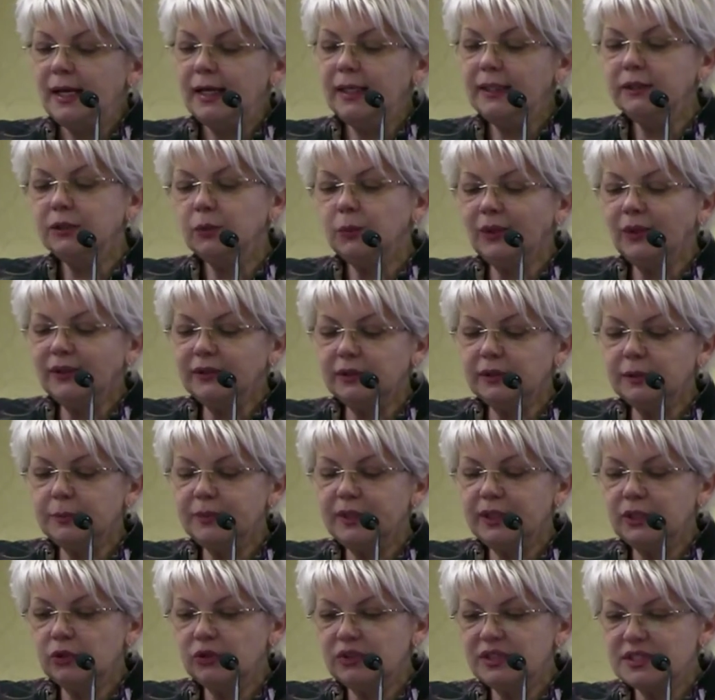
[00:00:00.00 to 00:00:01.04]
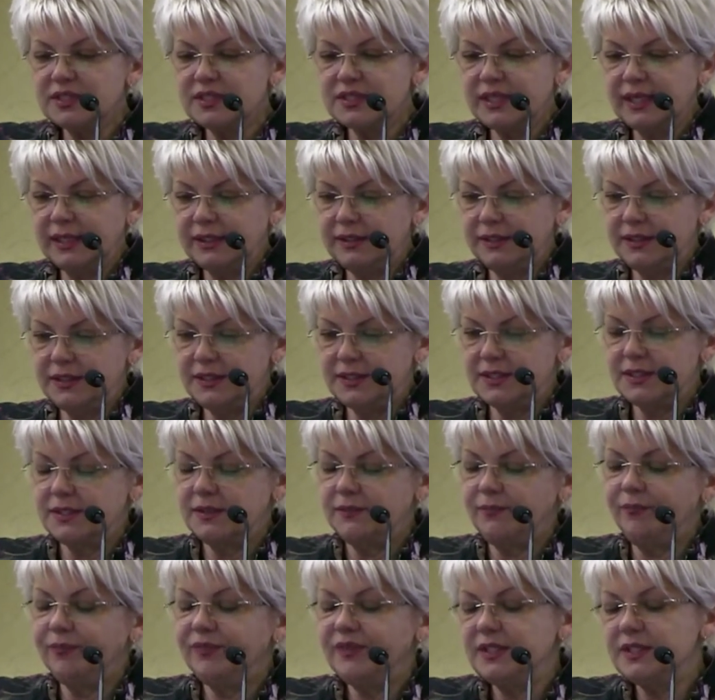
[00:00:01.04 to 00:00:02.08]
And what about statins?
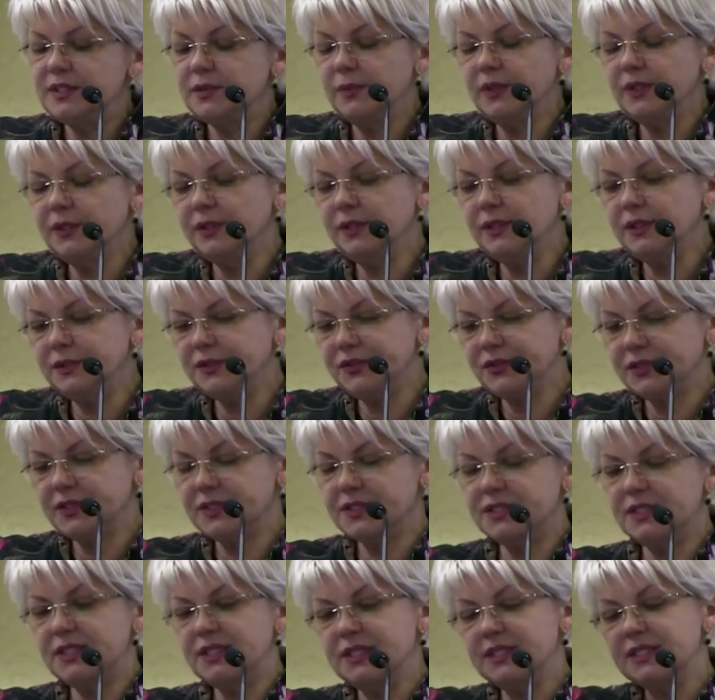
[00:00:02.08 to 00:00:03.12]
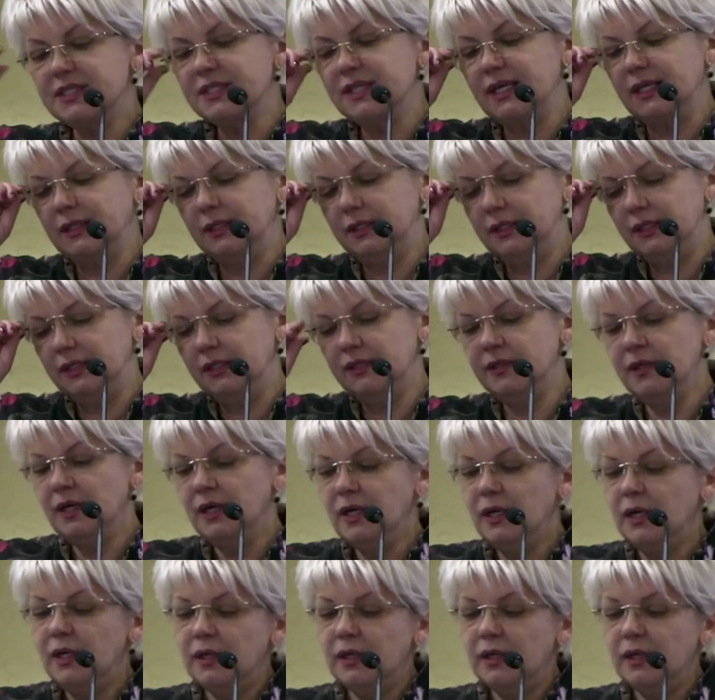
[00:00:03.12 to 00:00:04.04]
It's a very interesting study.